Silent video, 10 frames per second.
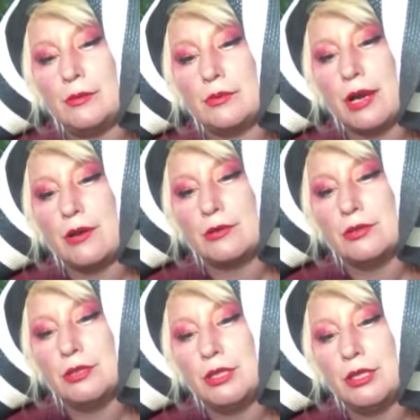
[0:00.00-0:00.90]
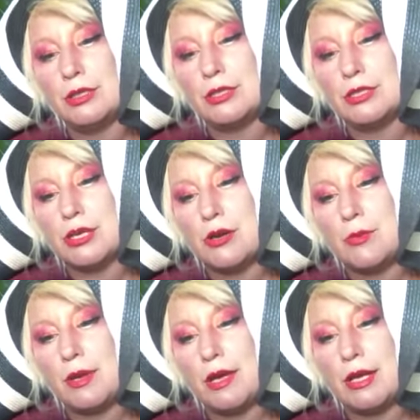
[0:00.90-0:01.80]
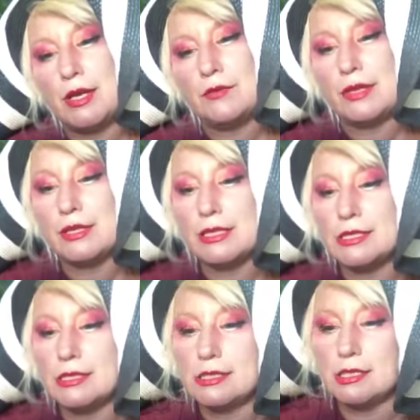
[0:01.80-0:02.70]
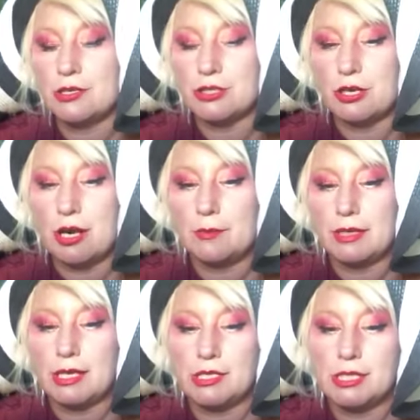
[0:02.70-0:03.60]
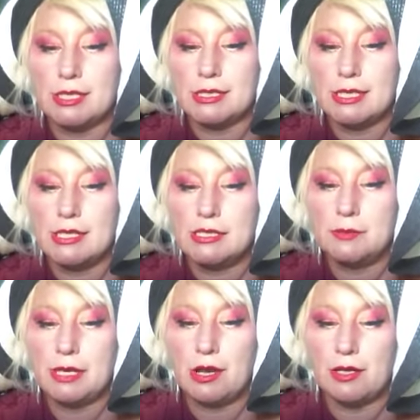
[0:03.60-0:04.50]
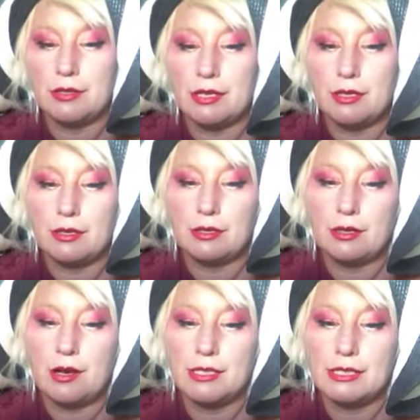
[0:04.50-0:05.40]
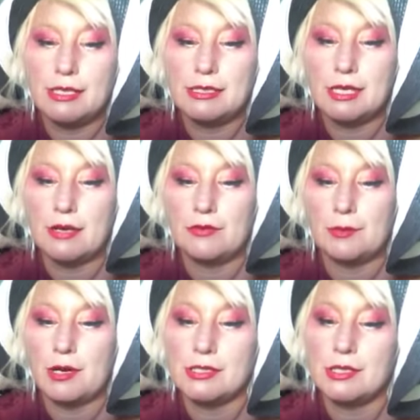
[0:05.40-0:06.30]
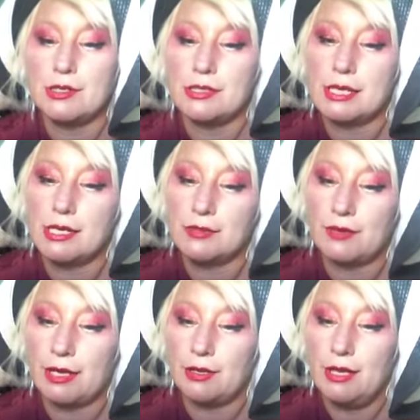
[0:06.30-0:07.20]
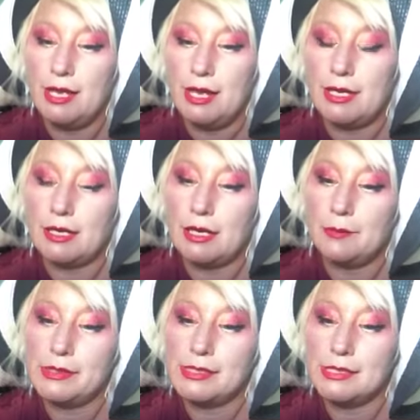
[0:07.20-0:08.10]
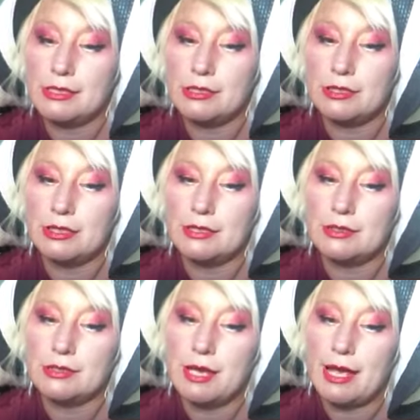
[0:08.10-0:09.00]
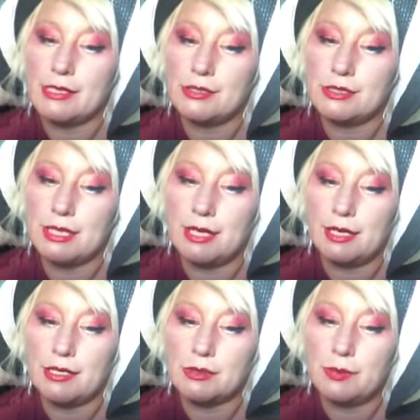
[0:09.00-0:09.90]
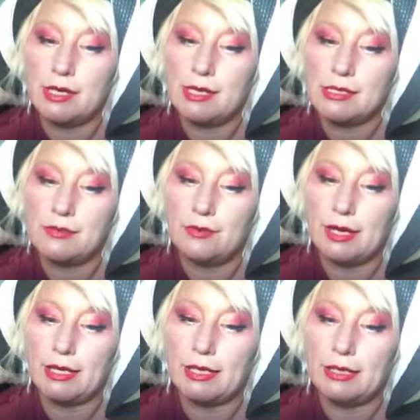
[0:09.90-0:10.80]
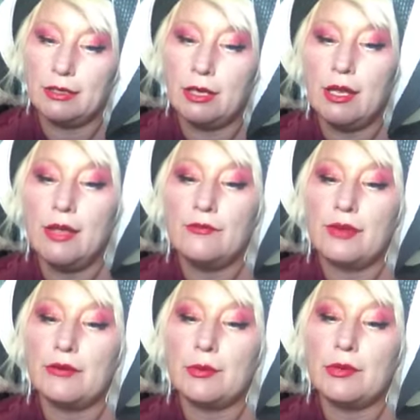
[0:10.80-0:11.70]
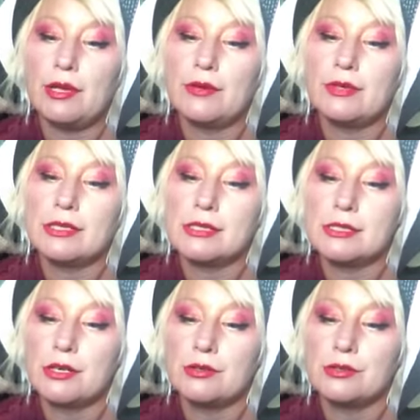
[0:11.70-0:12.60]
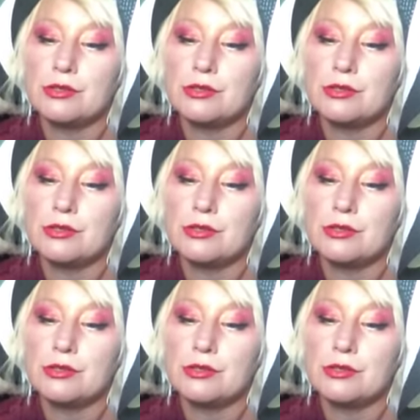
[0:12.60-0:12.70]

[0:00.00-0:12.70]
Brown. The scope of this disclosure obligation extends beyond the contents of the prosecutor's case file and encompasses the duty to ascertain as well as divide any favorable evidence known